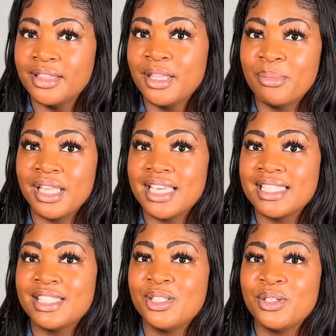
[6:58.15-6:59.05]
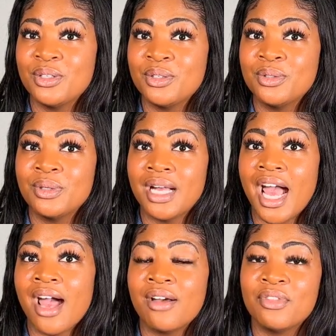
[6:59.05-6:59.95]
the place to
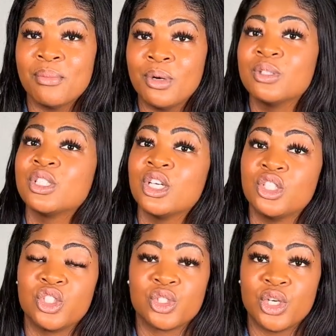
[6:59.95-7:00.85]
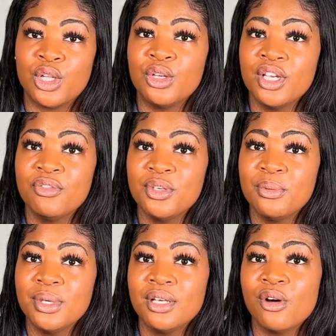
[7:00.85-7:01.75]
have the most control, if you
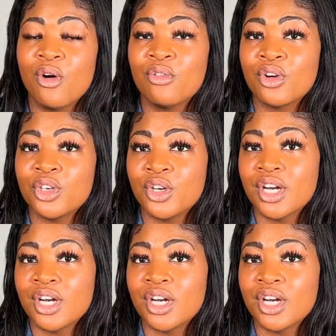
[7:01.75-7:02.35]
will, over your